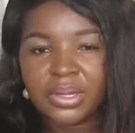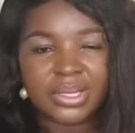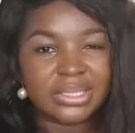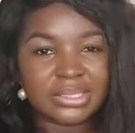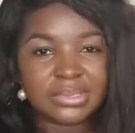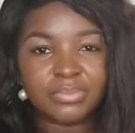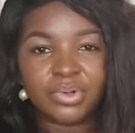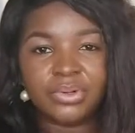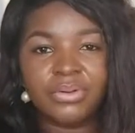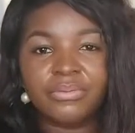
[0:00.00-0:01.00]
It's
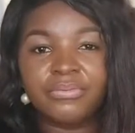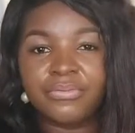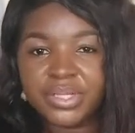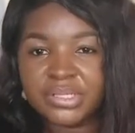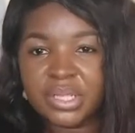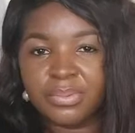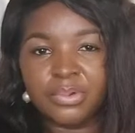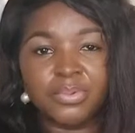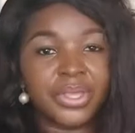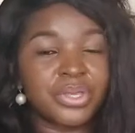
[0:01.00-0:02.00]
more reasonable
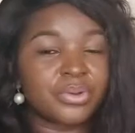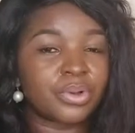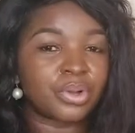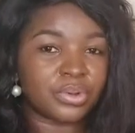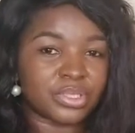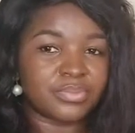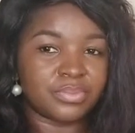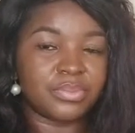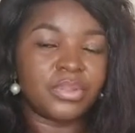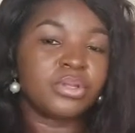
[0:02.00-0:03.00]
when you court
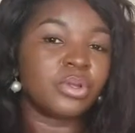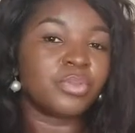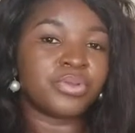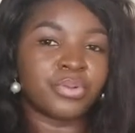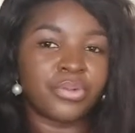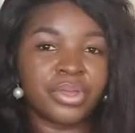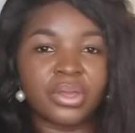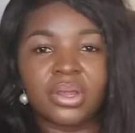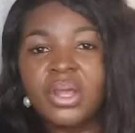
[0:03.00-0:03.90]
no more than 1 year.